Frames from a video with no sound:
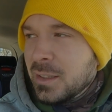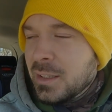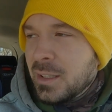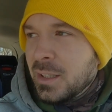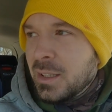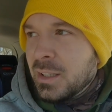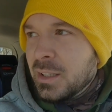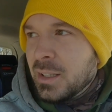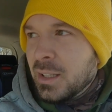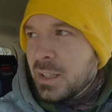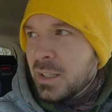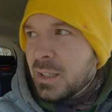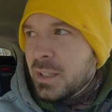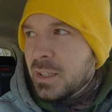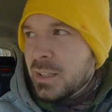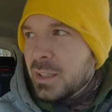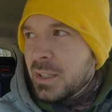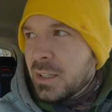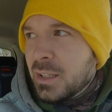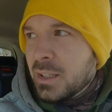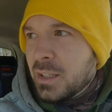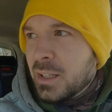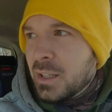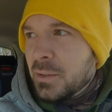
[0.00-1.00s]
And then
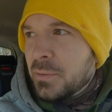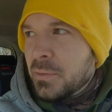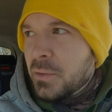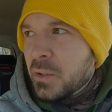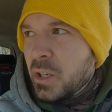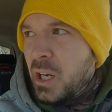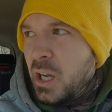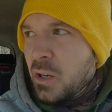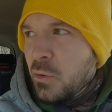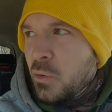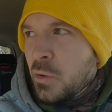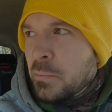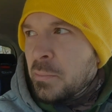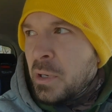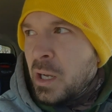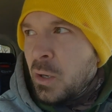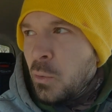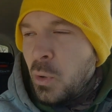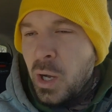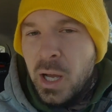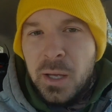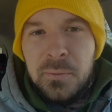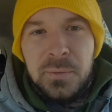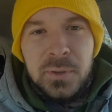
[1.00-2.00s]
I forgot what my
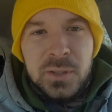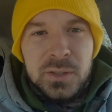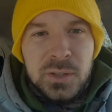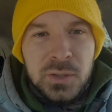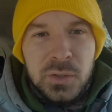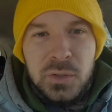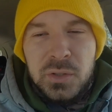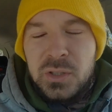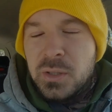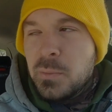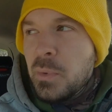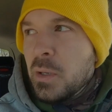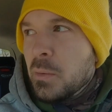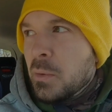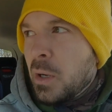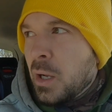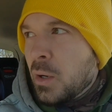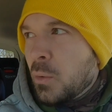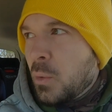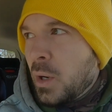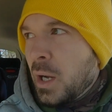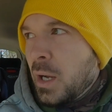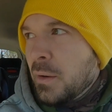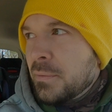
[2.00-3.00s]
wife, because it used to be my
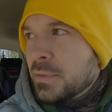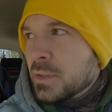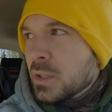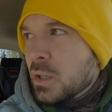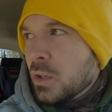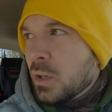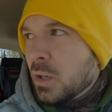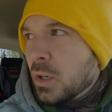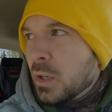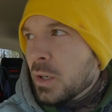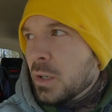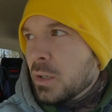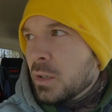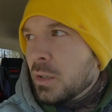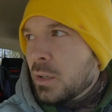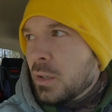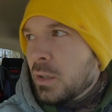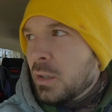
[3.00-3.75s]
wife's car,